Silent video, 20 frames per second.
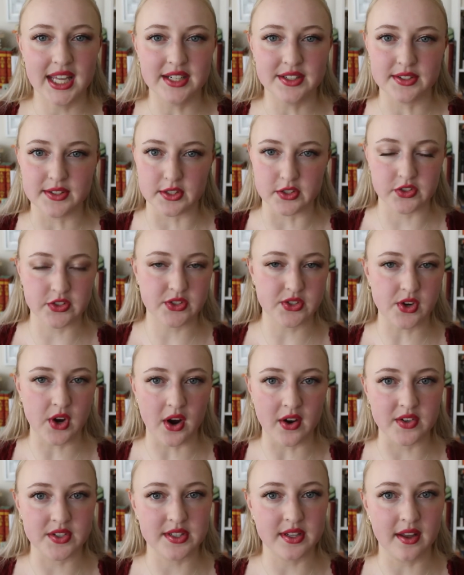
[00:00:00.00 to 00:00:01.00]
and is the
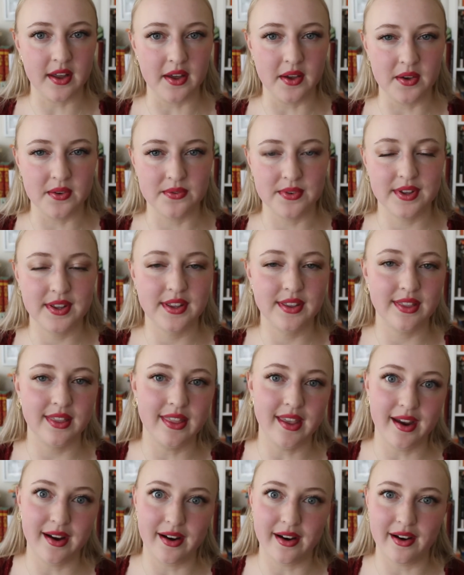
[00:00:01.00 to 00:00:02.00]
start of
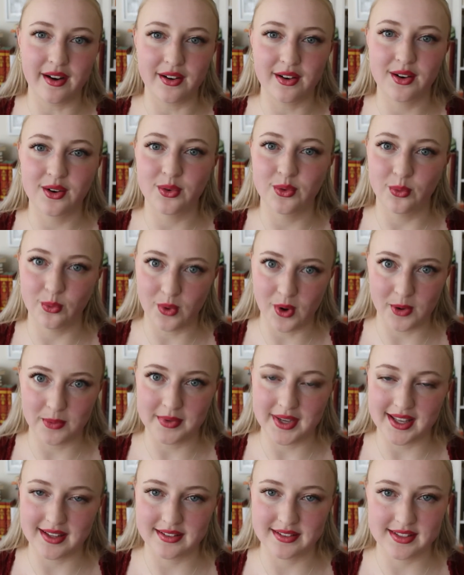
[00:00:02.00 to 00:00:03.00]
their
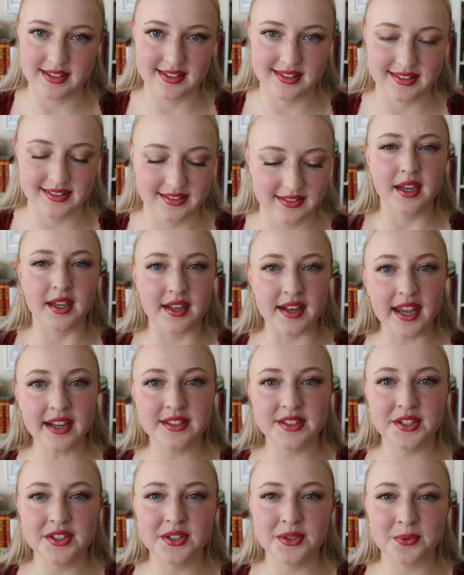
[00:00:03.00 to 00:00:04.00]
romance. Connected